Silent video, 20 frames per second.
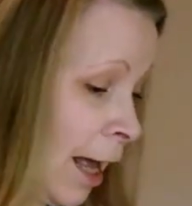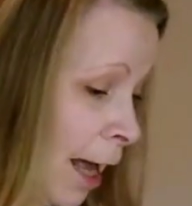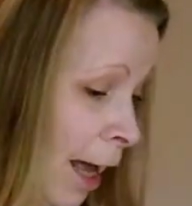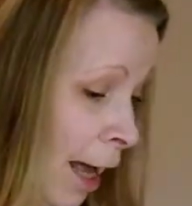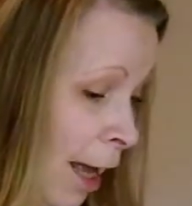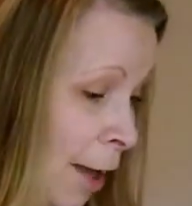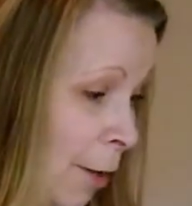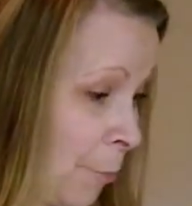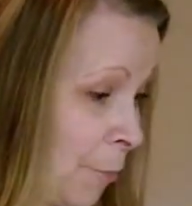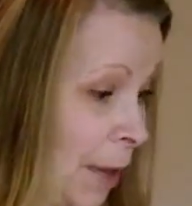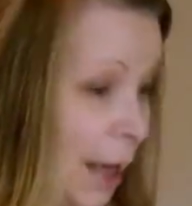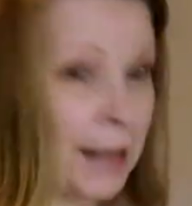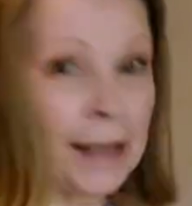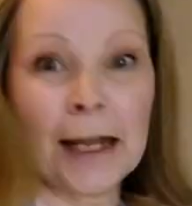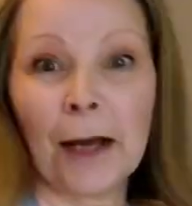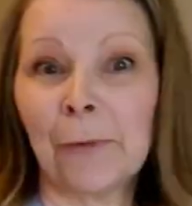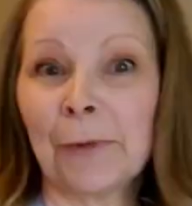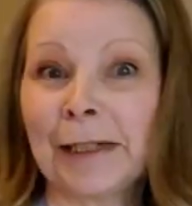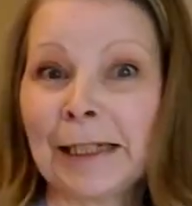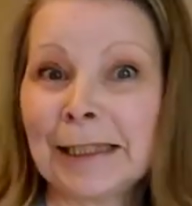And
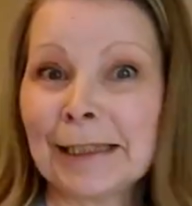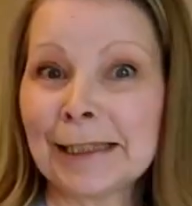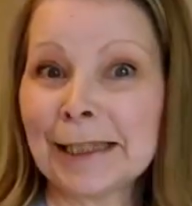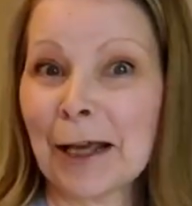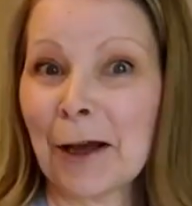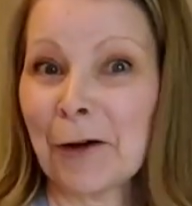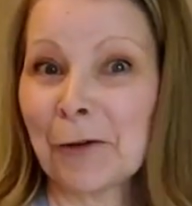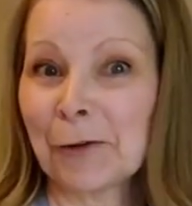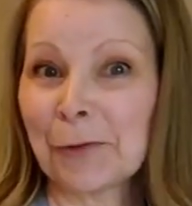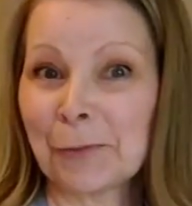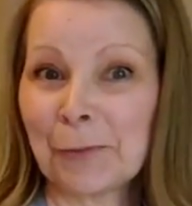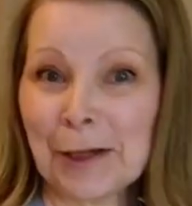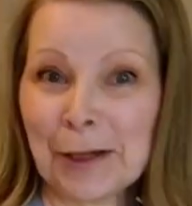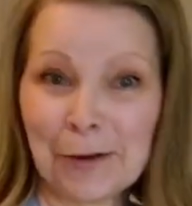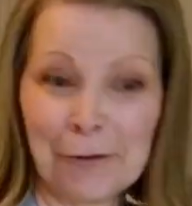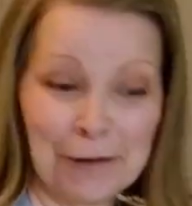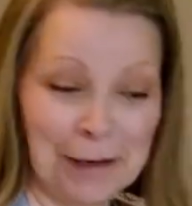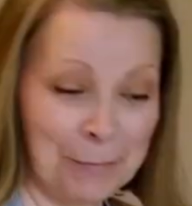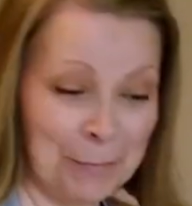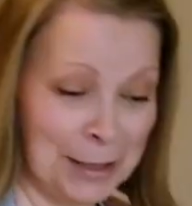now we need to get on
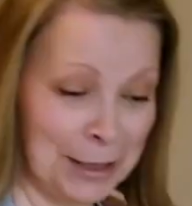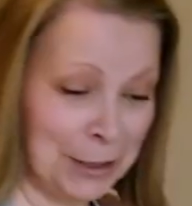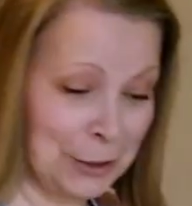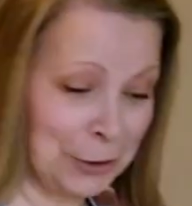with creaming the